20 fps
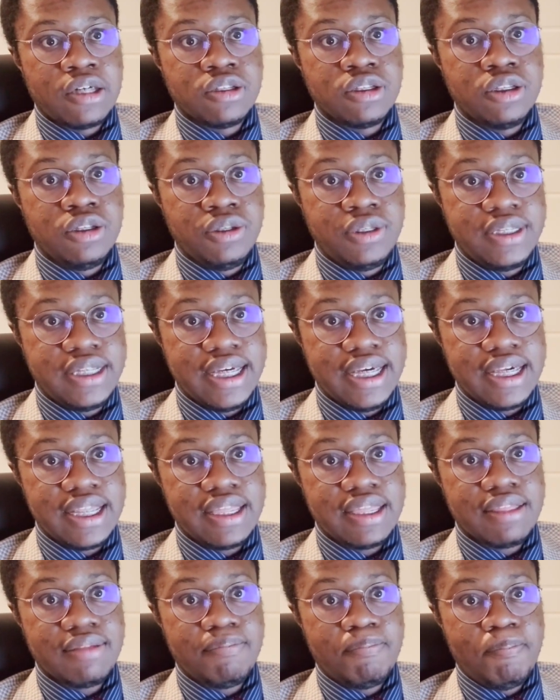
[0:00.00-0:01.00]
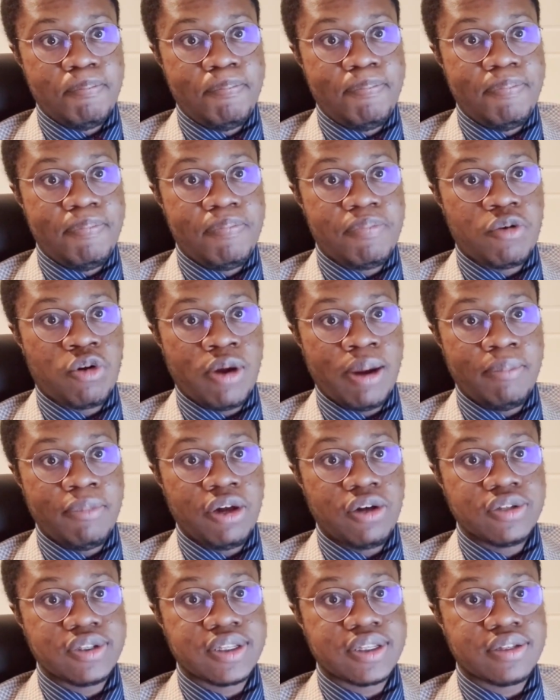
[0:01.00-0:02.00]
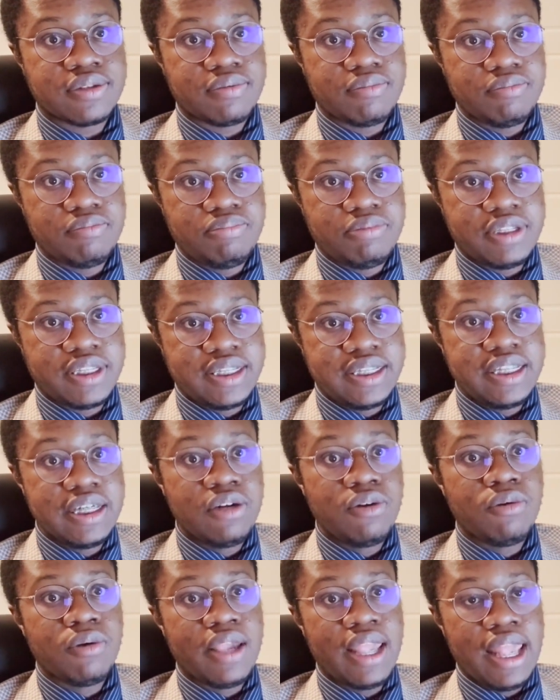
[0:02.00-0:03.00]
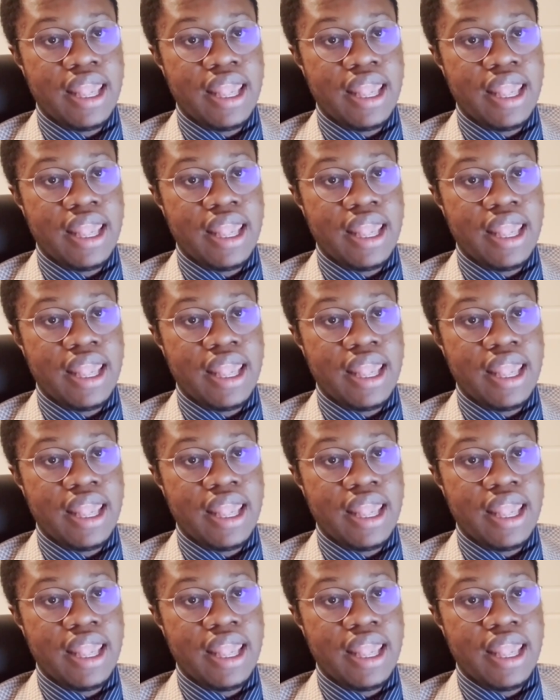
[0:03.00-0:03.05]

You see criminals still